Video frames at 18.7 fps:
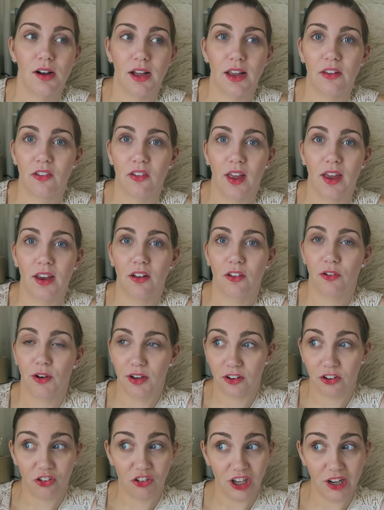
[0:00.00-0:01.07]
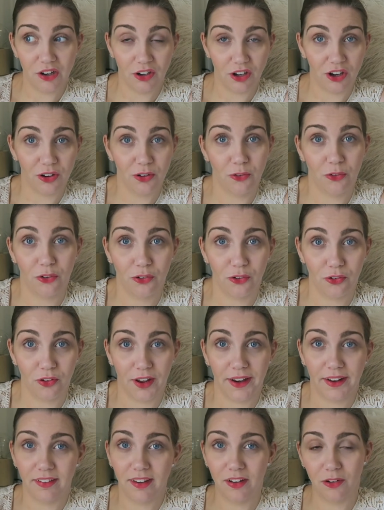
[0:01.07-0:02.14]
is like trying to cheat on you through
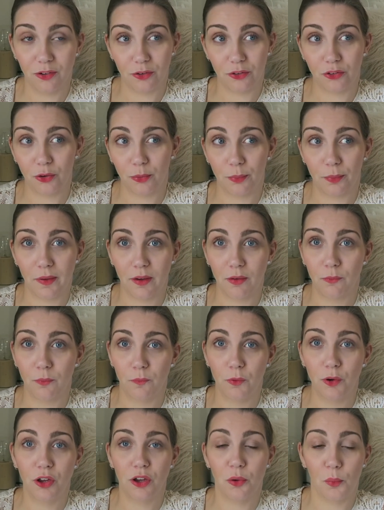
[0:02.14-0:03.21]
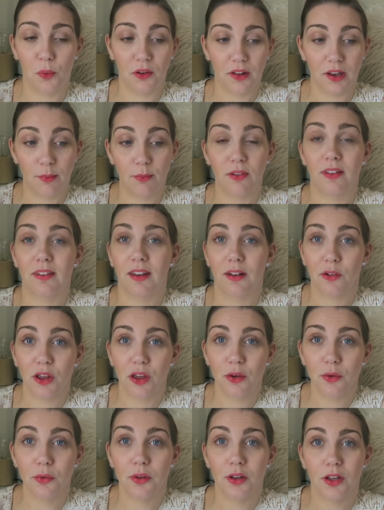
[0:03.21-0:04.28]
like Tinder or something, would you want them to tell
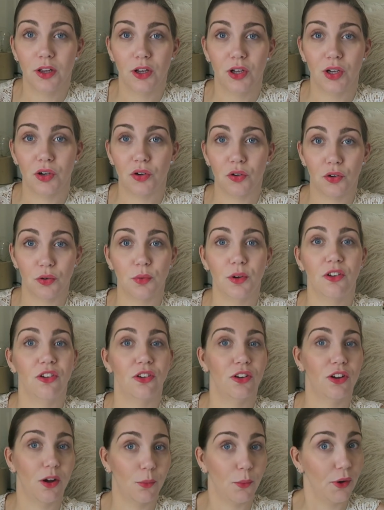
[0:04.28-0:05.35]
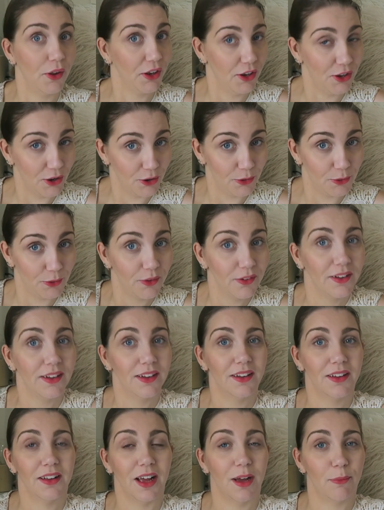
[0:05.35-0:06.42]
you, or would you not want to know?
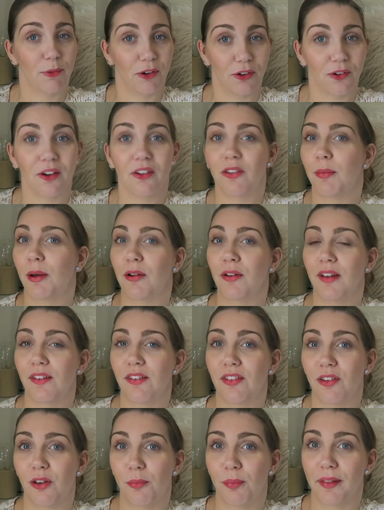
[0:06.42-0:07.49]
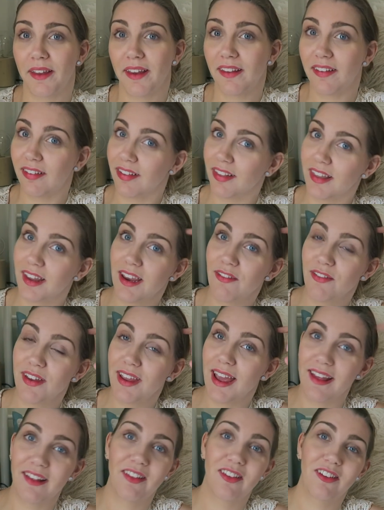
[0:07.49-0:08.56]
I'm curious about this. So please leave
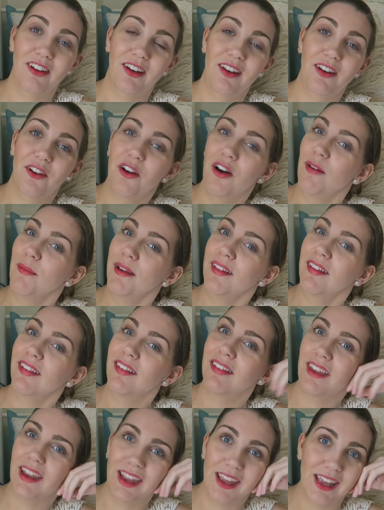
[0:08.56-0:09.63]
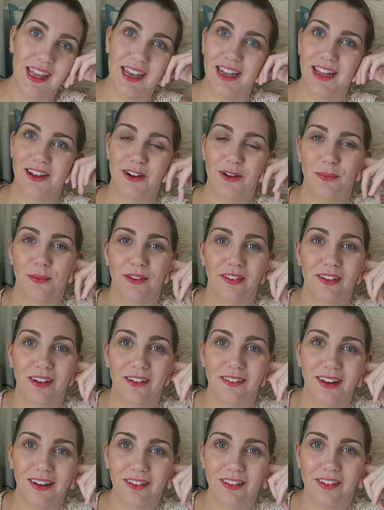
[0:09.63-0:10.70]
the answer in the comments, and I hope to see
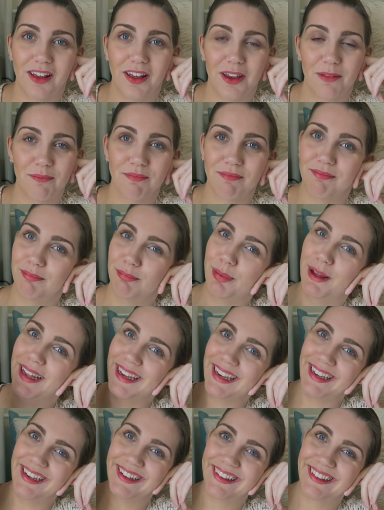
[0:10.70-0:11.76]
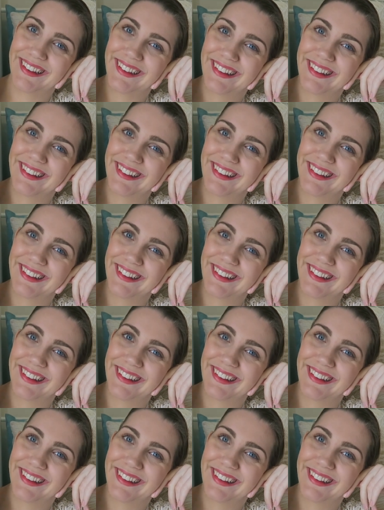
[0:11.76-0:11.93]
you next time. Bye.